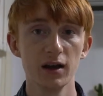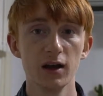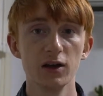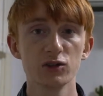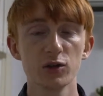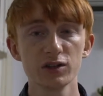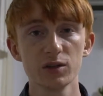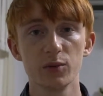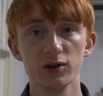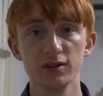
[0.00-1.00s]
So this
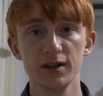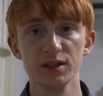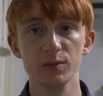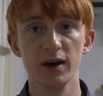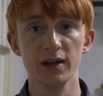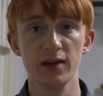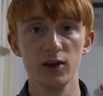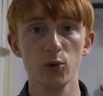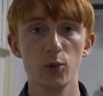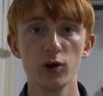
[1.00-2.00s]
deposit is money that
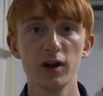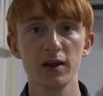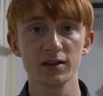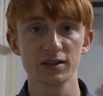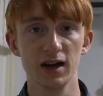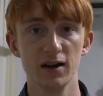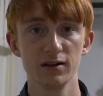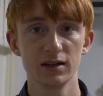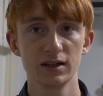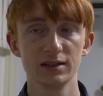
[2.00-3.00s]
you put in at the start,
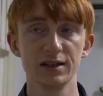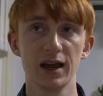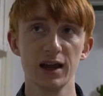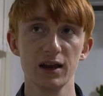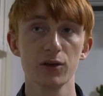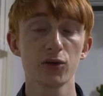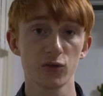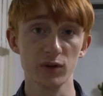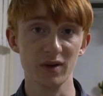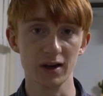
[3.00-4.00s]
say
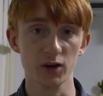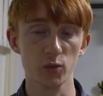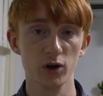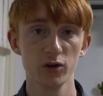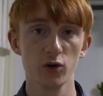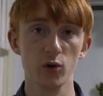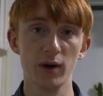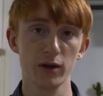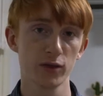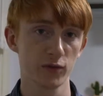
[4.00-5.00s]
3 million won or
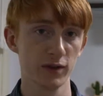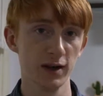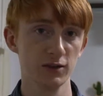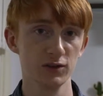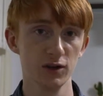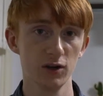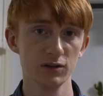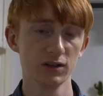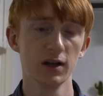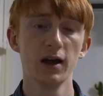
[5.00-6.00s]
about
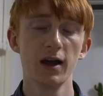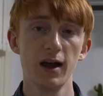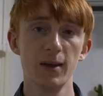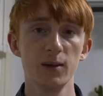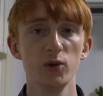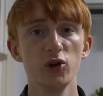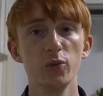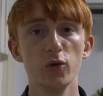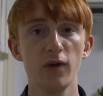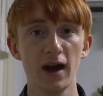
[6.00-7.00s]
$3,000, and then when you
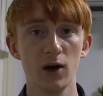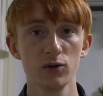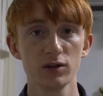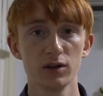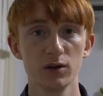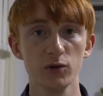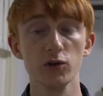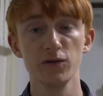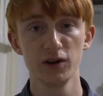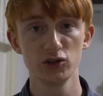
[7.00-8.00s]
move out, when you
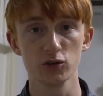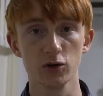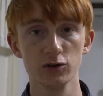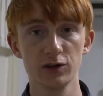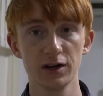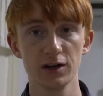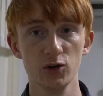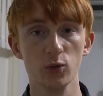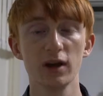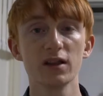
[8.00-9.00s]
finish your contract,
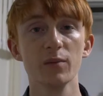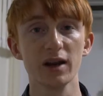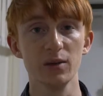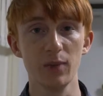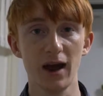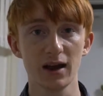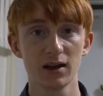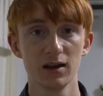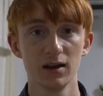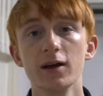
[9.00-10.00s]
you'll get the money back.
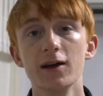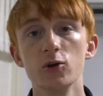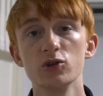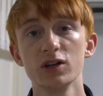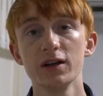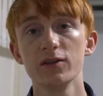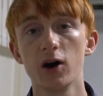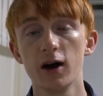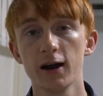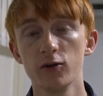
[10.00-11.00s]
Usually the
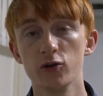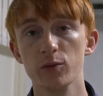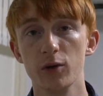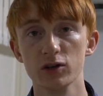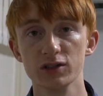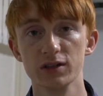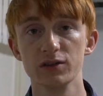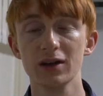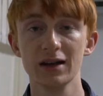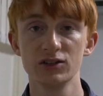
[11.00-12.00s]
higher your deposit,
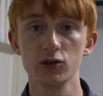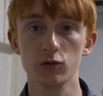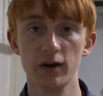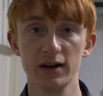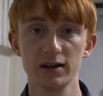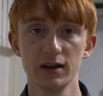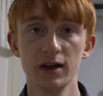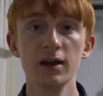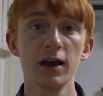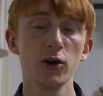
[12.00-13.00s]
the less your rent,
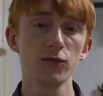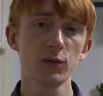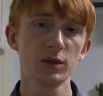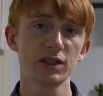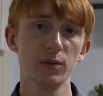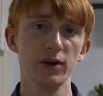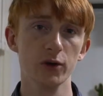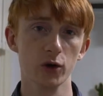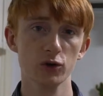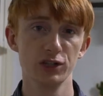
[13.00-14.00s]
and often this can be
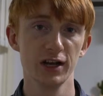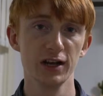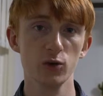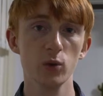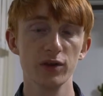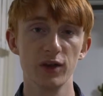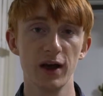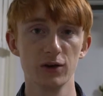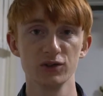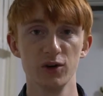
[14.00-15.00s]
negotiated with the
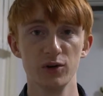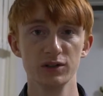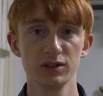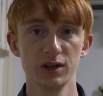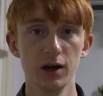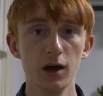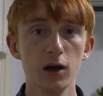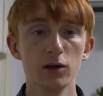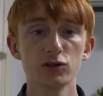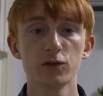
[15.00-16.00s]
house owners.
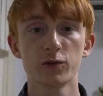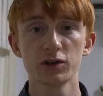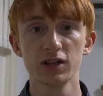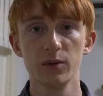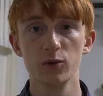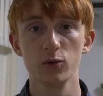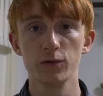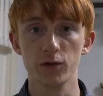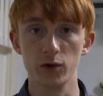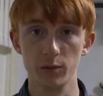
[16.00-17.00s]
So for example,
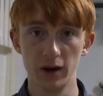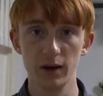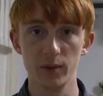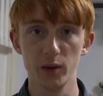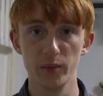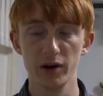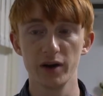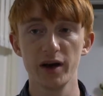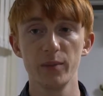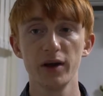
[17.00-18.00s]
for my apartment,
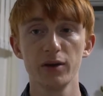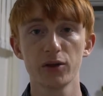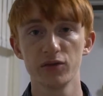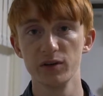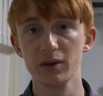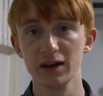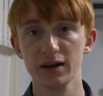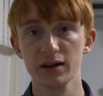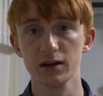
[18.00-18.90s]
I paid 3 million